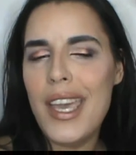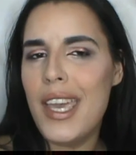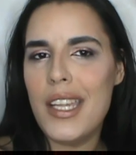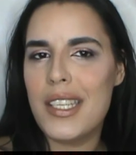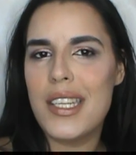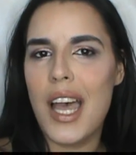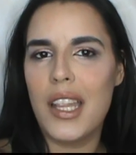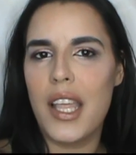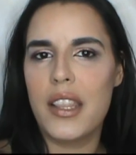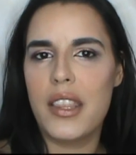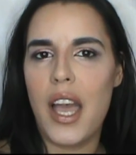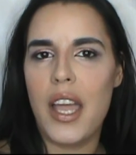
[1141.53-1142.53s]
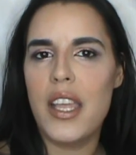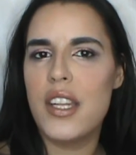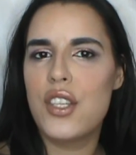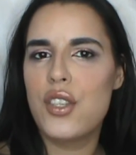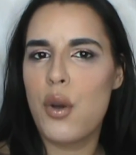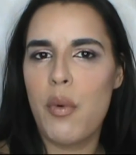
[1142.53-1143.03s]
It's not like that.
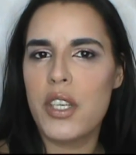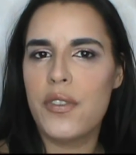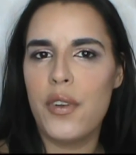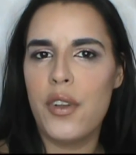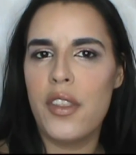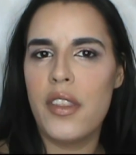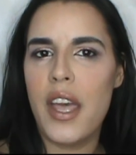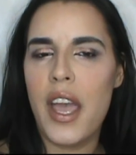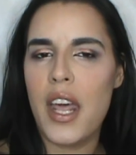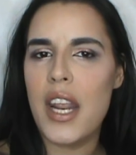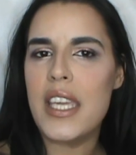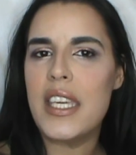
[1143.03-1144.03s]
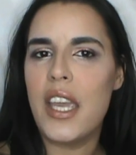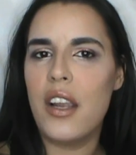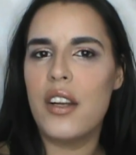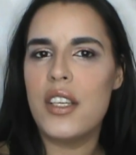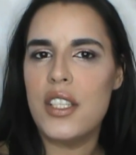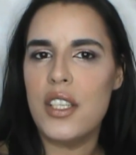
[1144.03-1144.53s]
It's so much further than that. And I
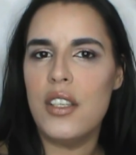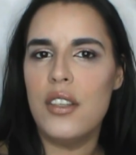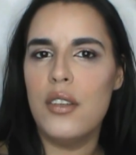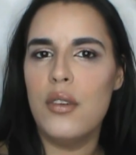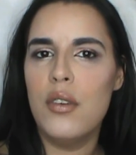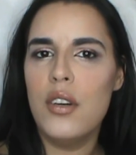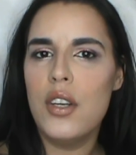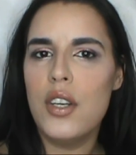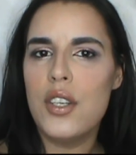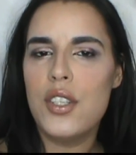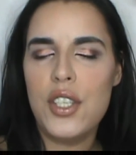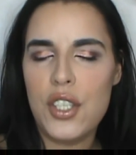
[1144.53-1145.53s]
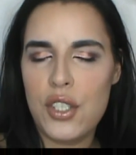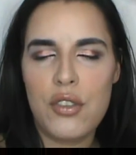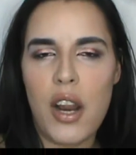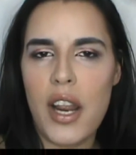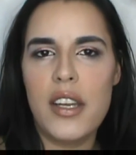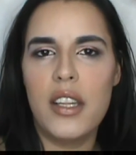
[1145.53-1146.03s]
guarantee you, she's
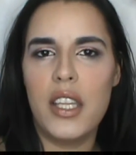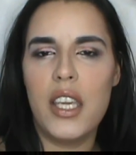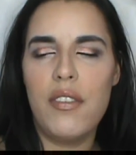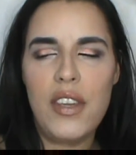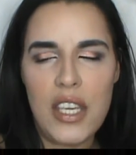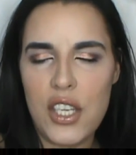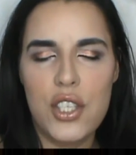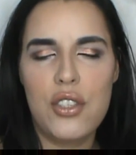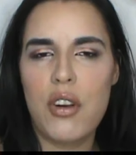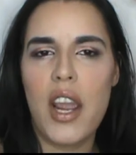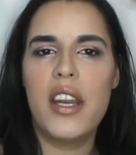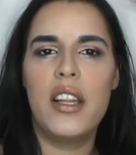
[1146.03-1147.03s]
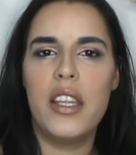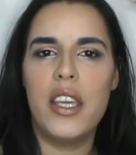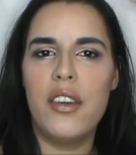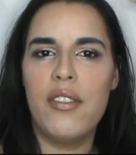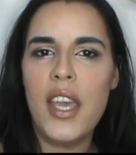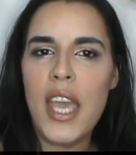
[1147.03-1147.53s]
tried to leave. He's tried to
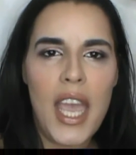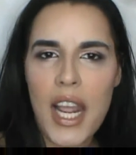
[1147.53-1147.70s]
leave.